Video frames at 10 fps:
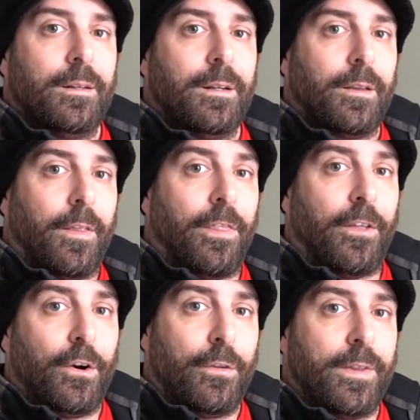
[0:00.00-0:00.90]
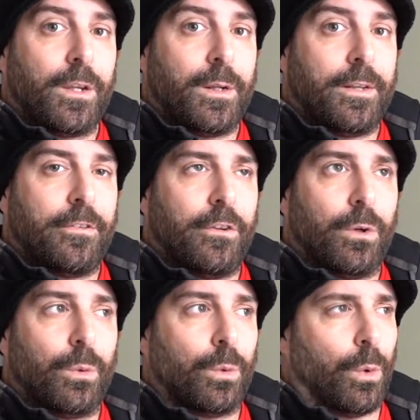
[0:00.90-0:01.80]
the third thing you need to
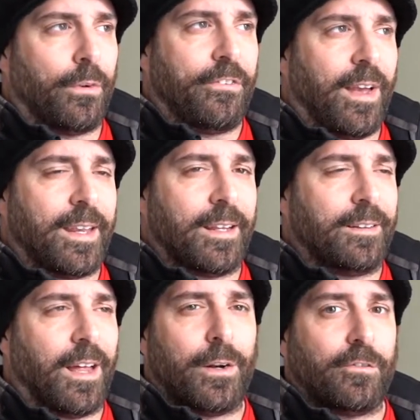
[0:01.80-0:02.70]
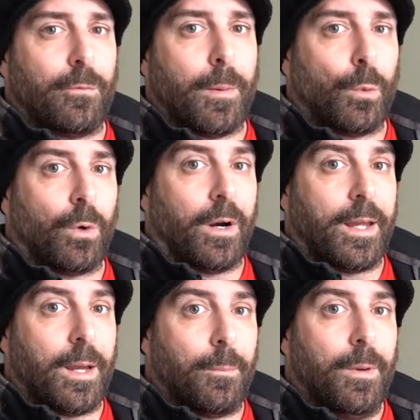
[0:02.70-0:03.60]
do, or second, I don't even remember where I
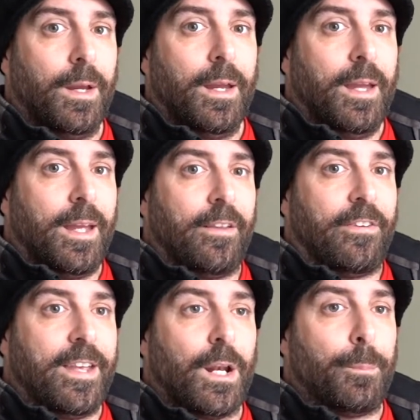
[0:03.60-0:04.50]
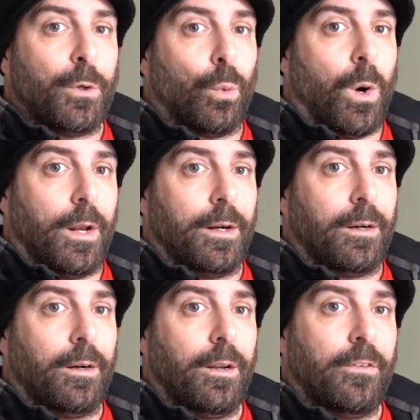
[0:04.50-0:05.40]
am, is heat up your water.
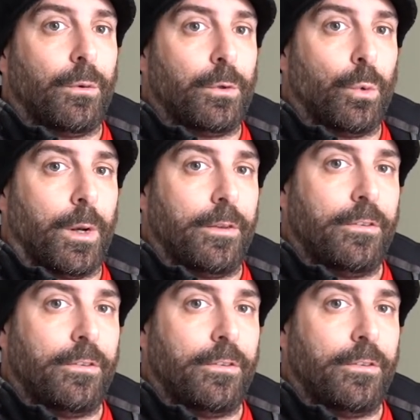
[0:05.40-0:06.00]
So what you want to